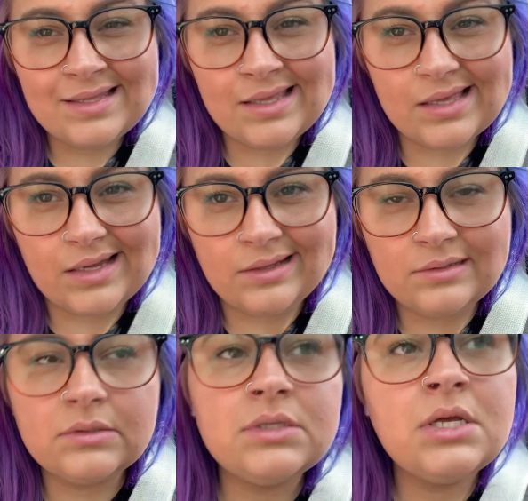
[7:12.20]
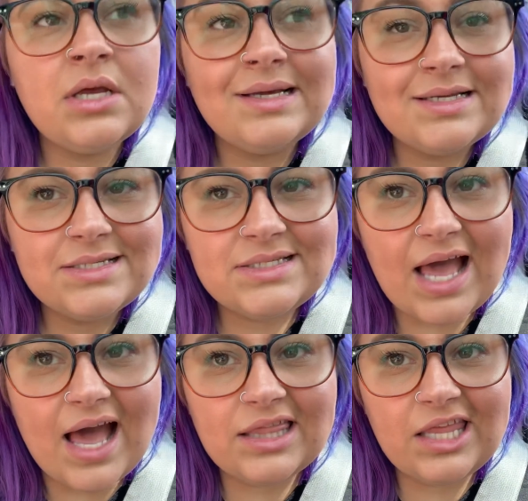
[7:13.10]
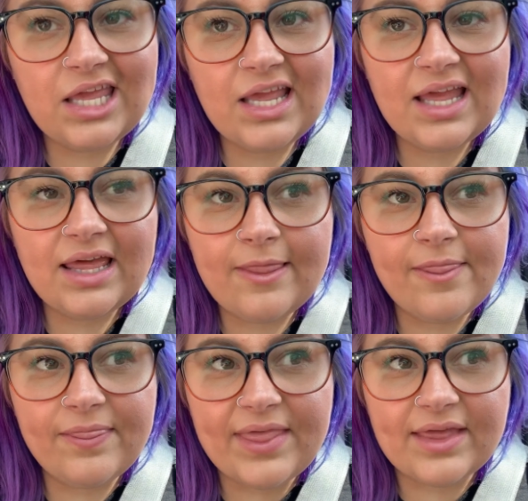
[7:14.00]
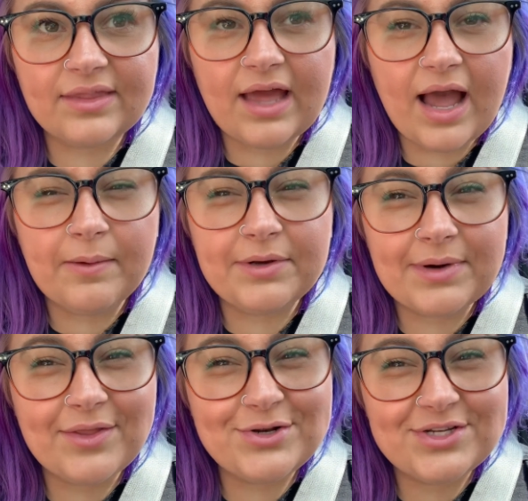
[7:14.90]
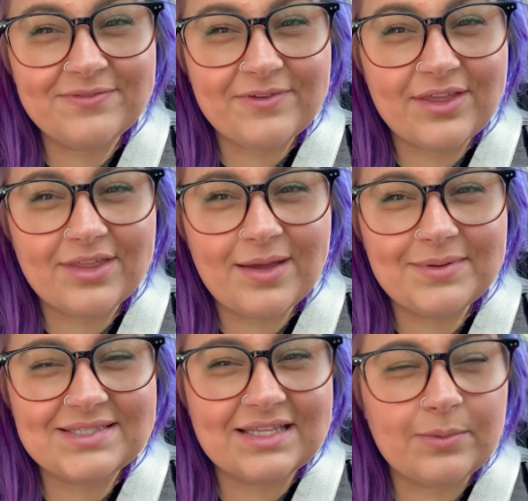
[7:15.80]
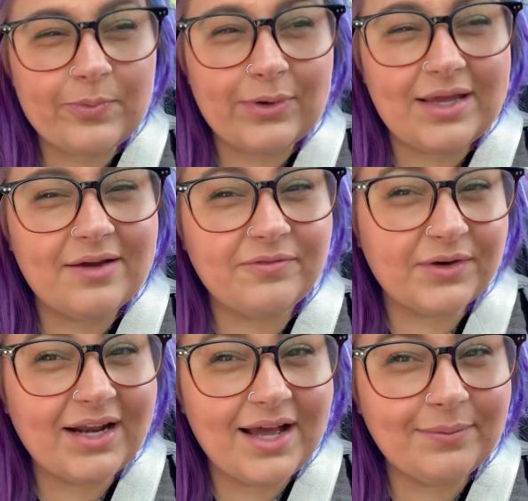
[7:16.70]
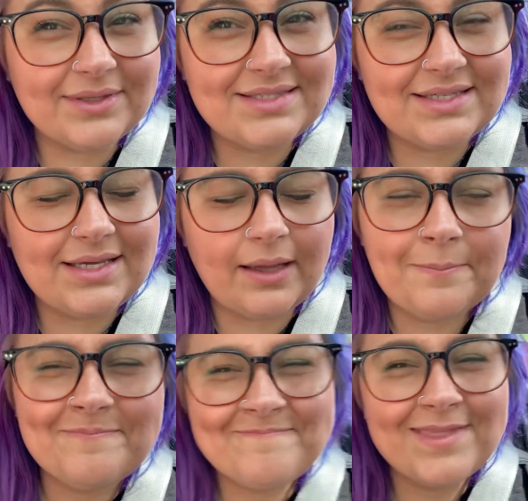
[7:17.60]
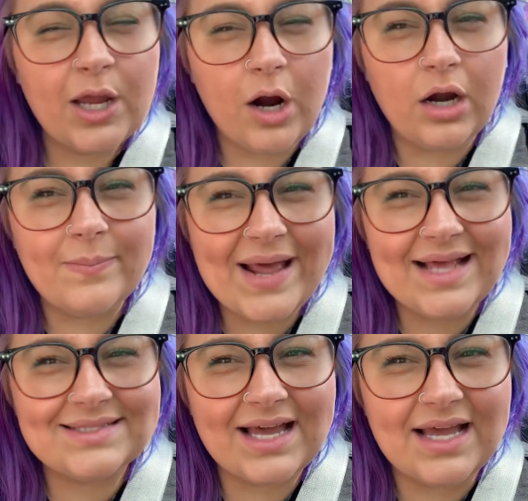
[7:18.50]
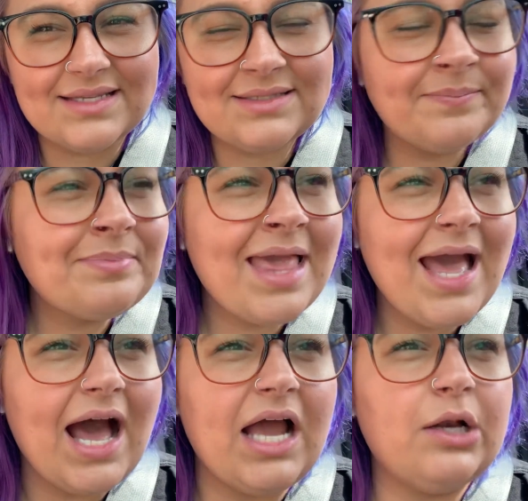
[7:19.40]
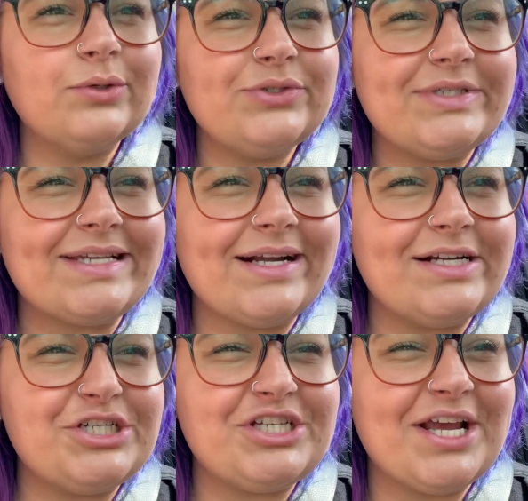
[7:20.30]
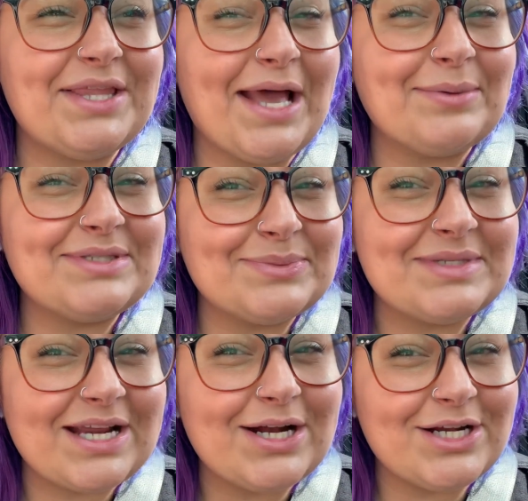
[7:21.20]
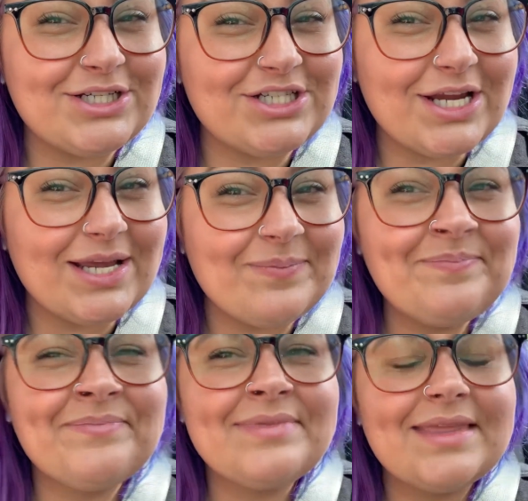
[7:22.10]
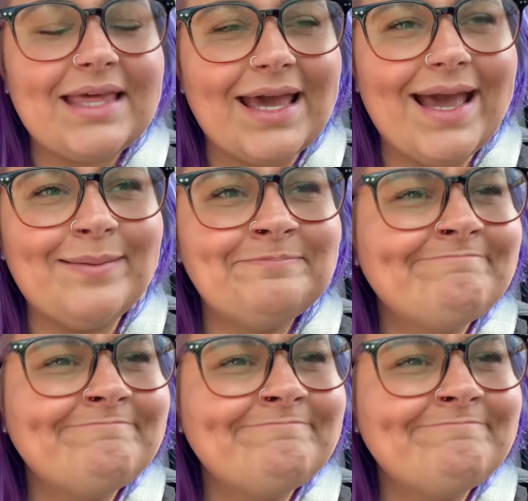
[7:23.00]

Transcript: yeah. Sadly, I would rather just feel them, because at the point of what I was seeing, hard pass, guys. I don't do scary shit, and that was some scary shit. Okay?